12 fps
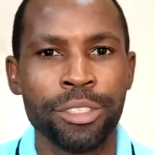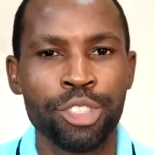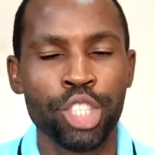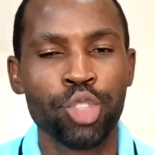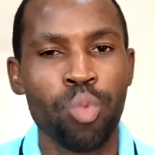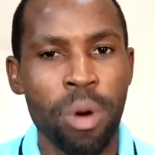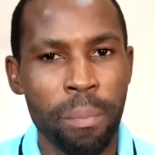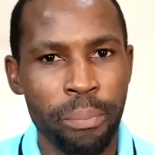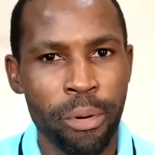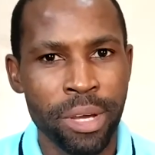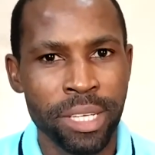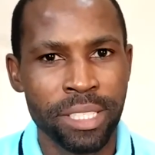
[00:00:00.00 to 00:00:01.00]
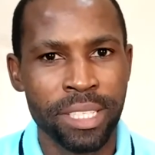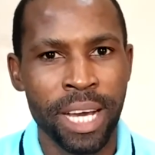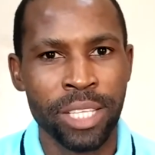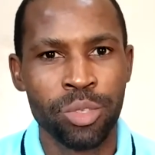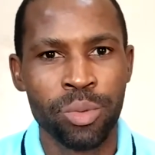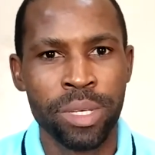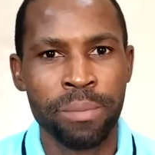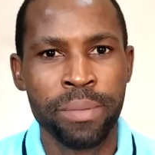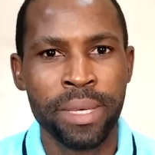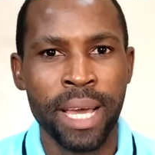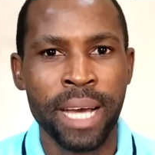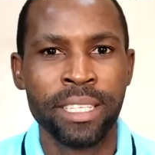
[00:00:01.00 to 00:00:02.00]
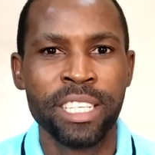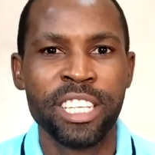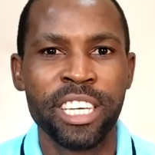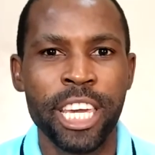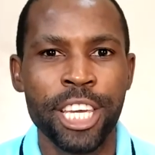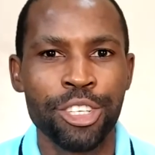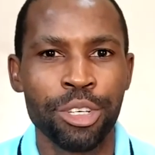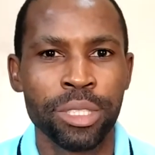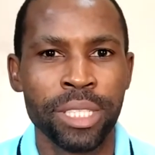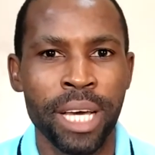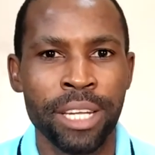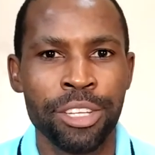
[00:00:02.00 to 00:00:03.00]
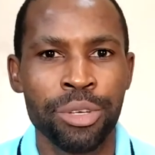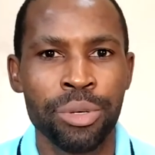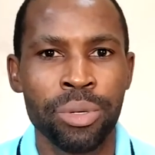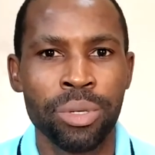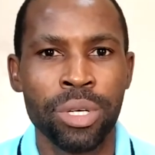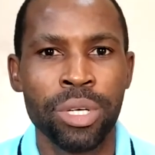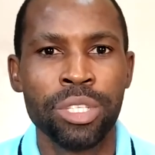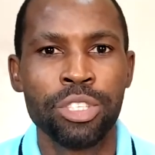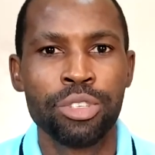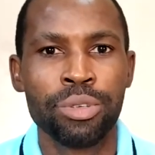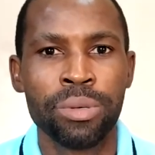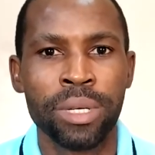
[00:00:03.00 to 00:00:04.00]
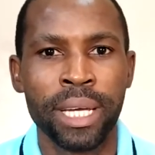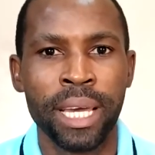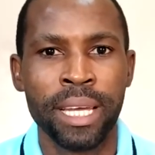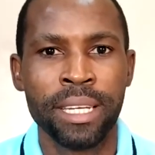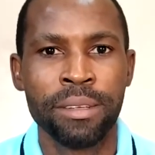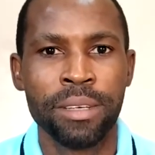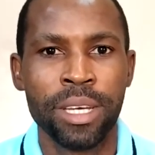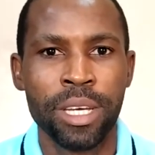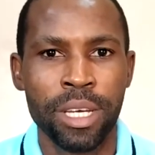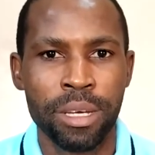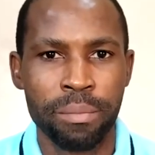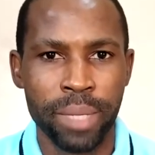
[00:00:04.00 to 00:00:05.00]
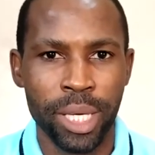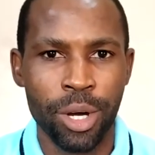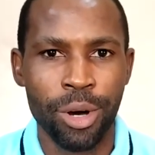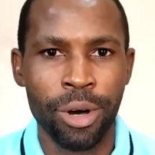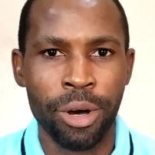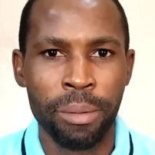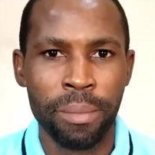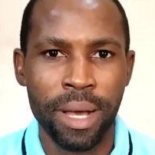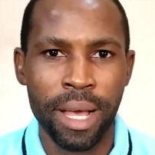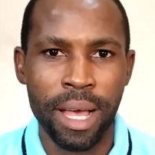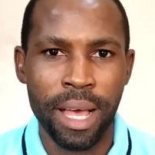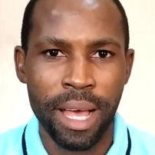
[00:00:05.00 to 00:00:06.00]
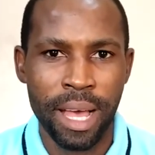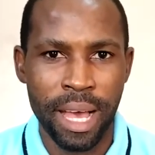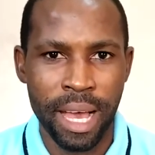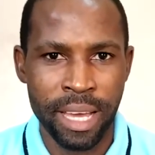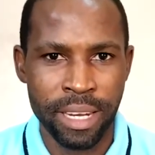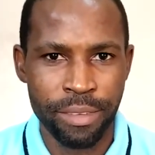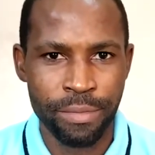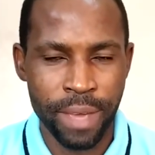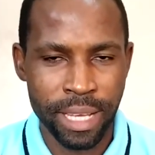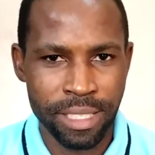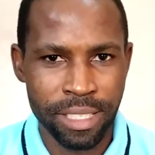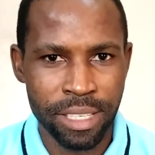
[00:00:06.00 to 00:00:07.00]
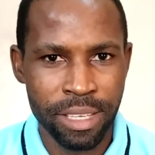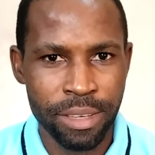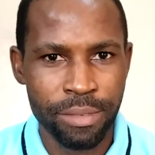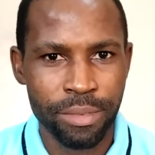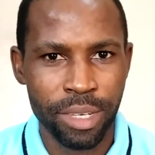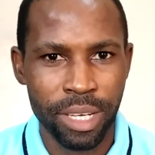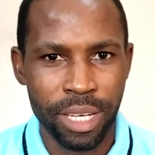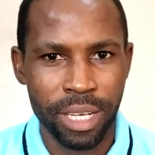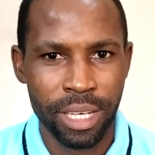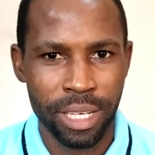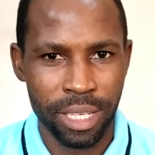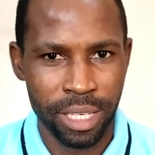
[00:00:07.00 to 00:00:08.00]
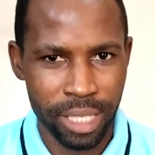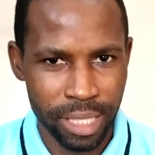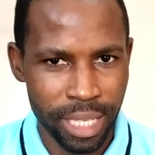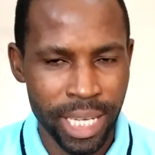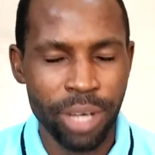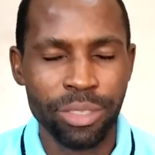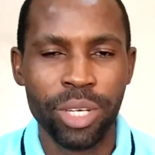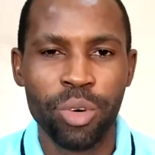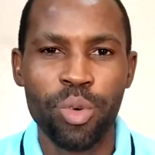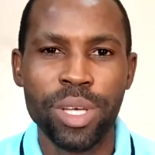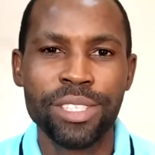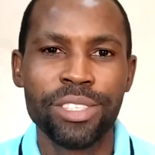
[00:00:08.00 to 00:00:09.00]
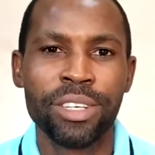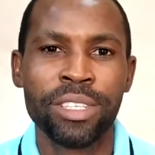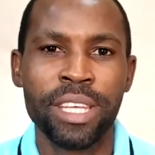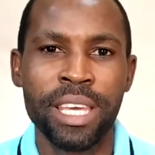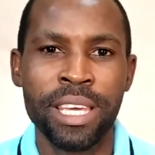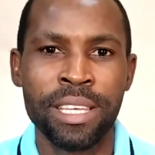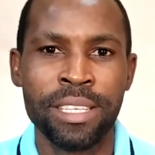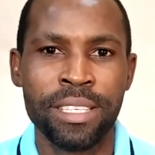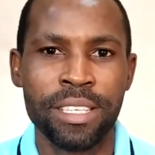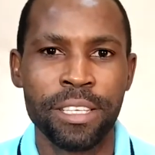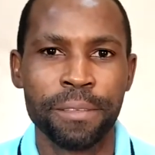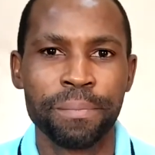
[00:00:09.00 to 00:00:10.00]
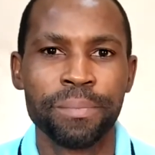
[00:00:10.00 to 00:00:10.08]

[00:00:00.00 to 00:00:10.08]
just one point that will be an indication that you too can become an effective leader. Now the question is,